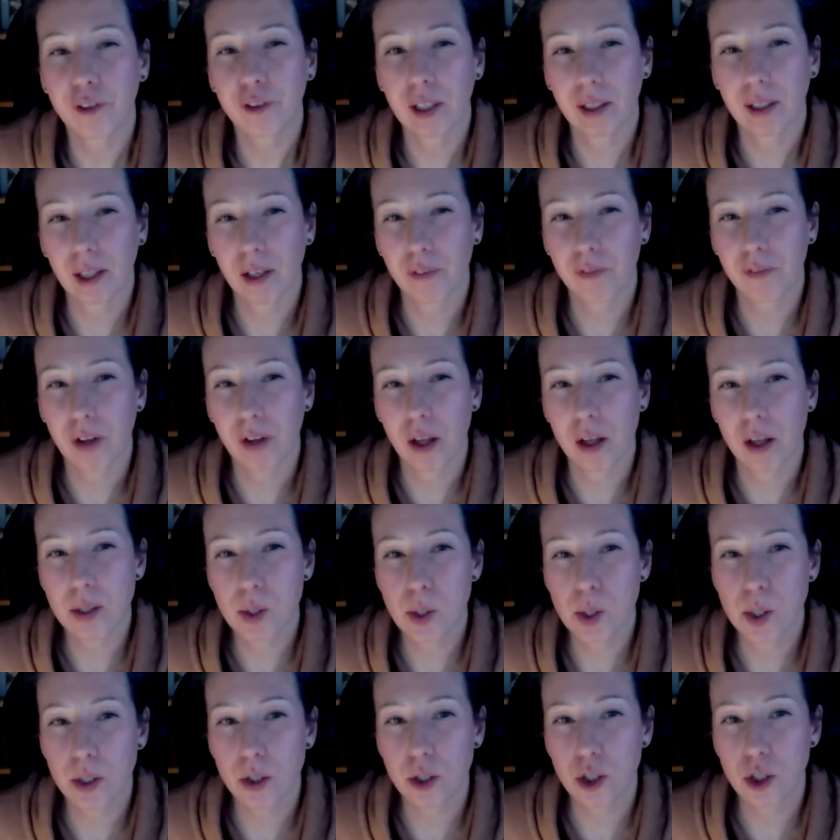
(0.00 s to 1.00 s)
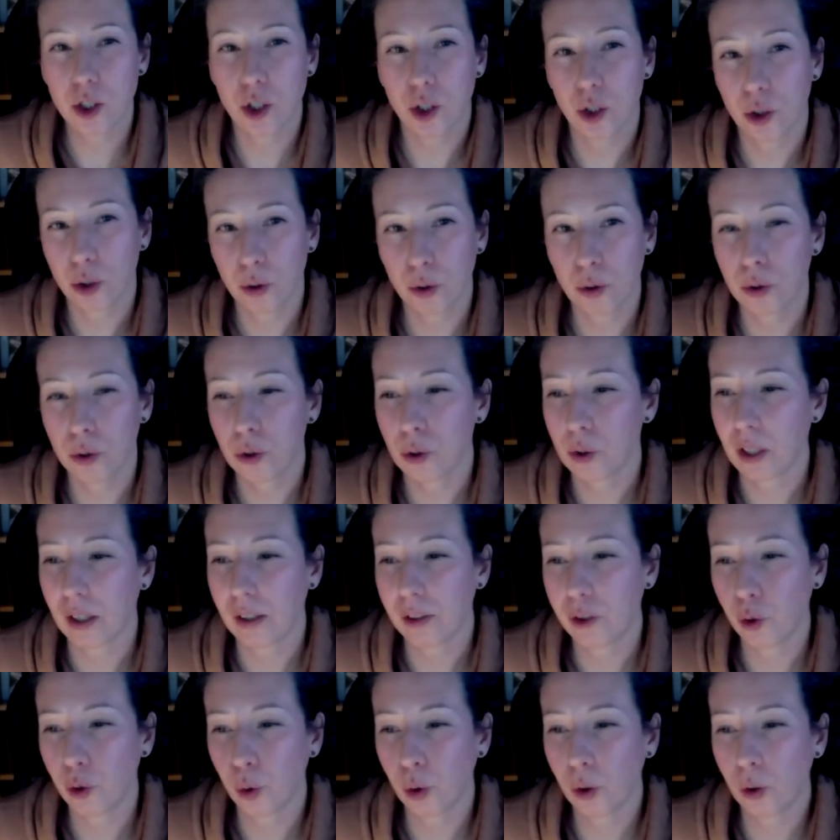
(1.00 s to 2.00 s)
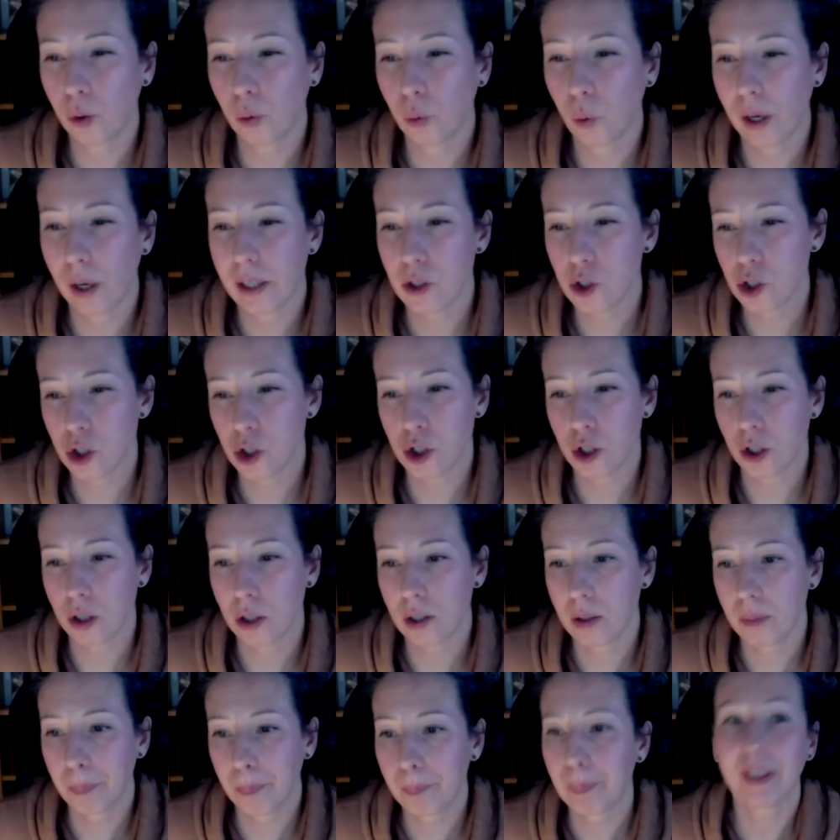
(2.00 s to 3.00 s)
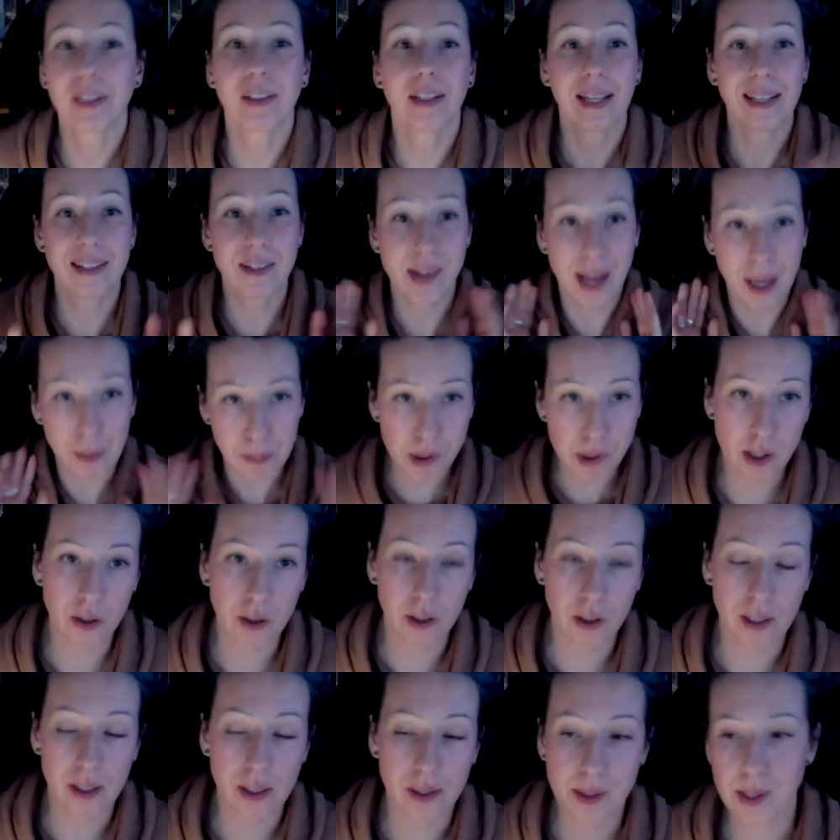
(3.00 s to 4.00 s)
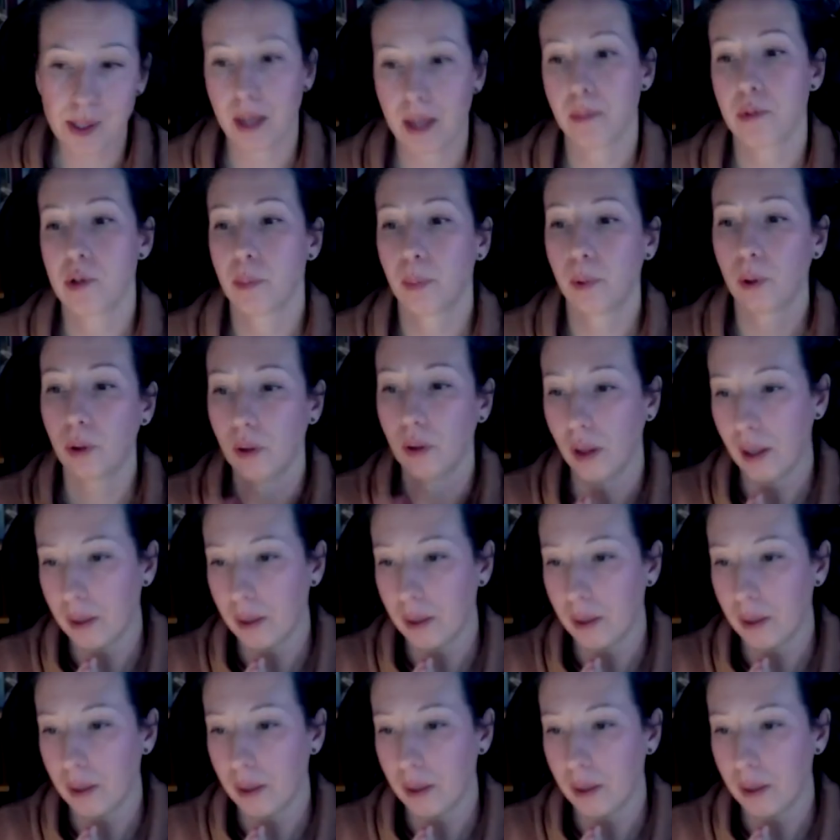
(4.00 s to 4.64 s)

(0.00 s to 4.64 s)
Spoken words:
feel like I've answered your question, but it's absolutely acceptable,